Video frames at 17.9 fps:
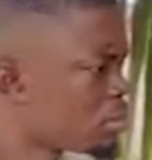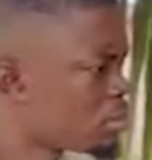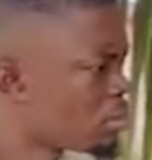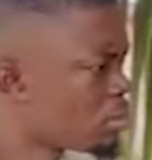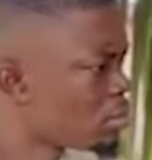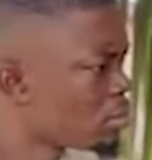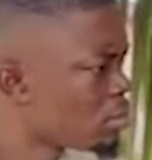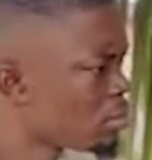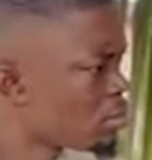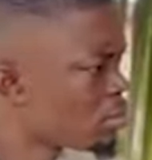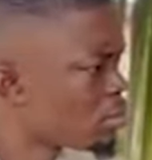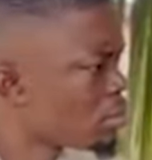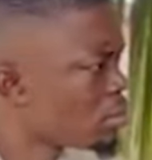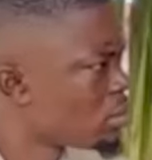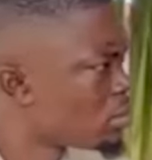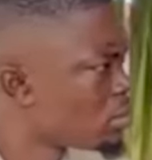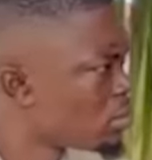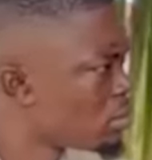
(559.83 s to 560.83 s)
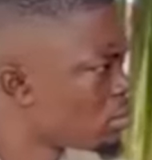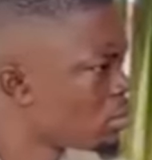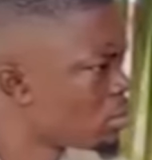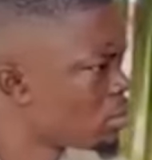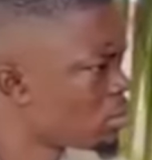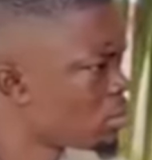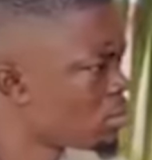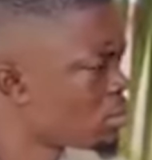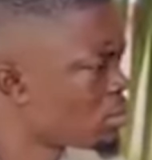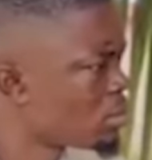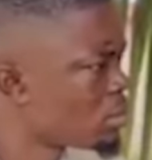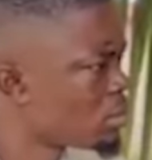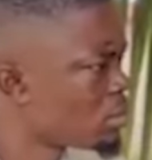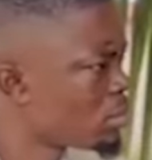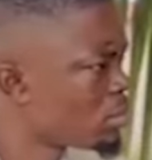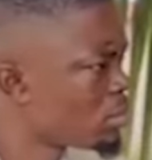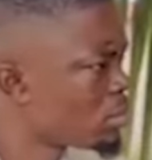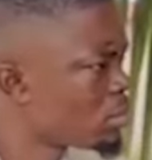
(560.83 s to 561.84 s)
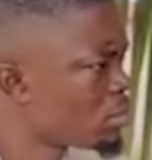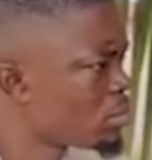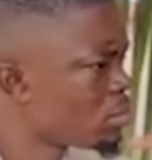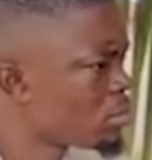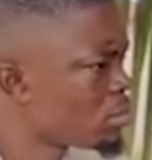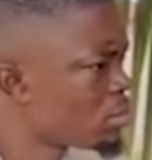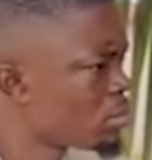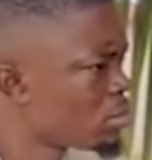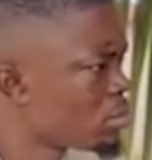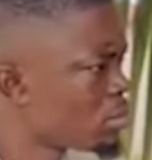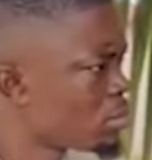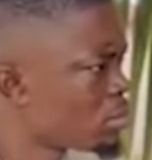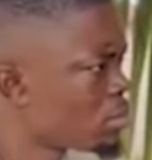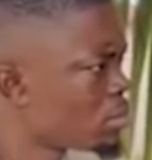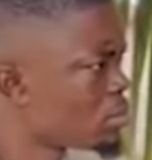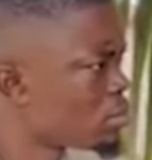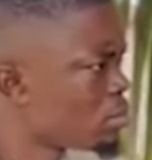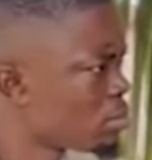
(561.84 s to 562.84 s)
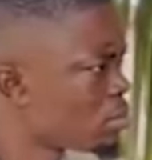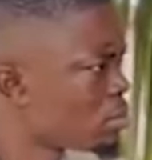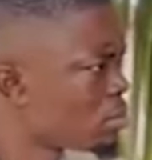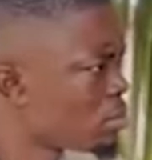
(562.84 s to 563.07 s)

The person shown says nothing.